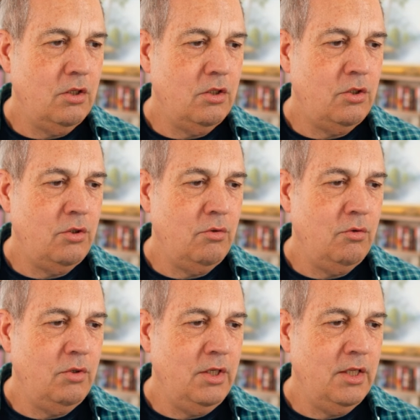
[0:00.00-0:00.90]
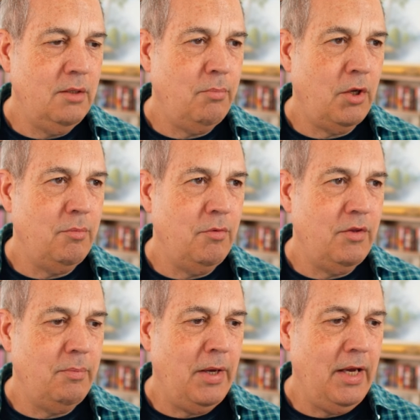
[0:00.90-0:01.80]
to near the bottom of
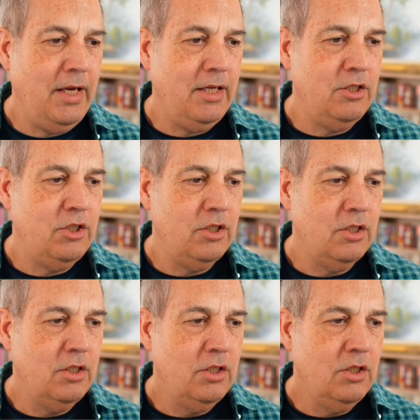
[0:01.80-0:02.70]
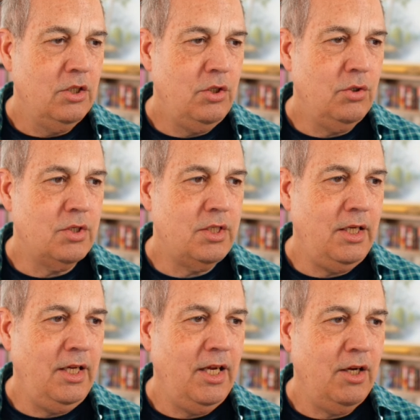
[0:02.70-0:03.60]
the page, you'll
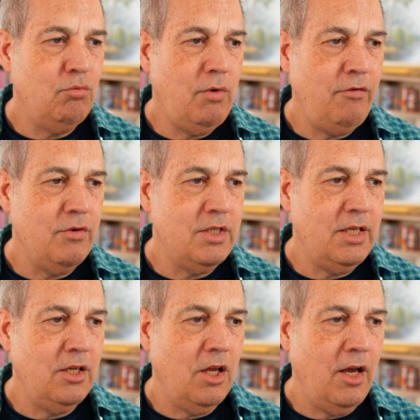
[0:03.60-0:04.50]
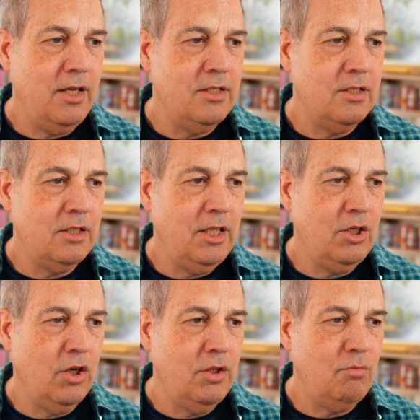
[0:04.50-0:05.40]
see here referencing guides.
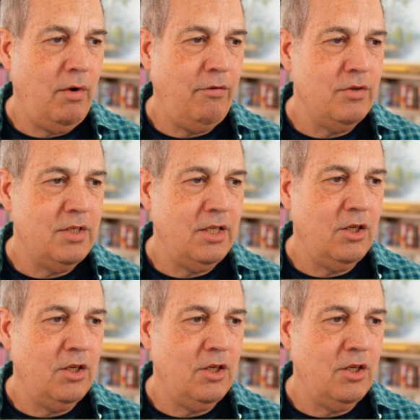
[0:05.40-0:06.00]
Click on referencing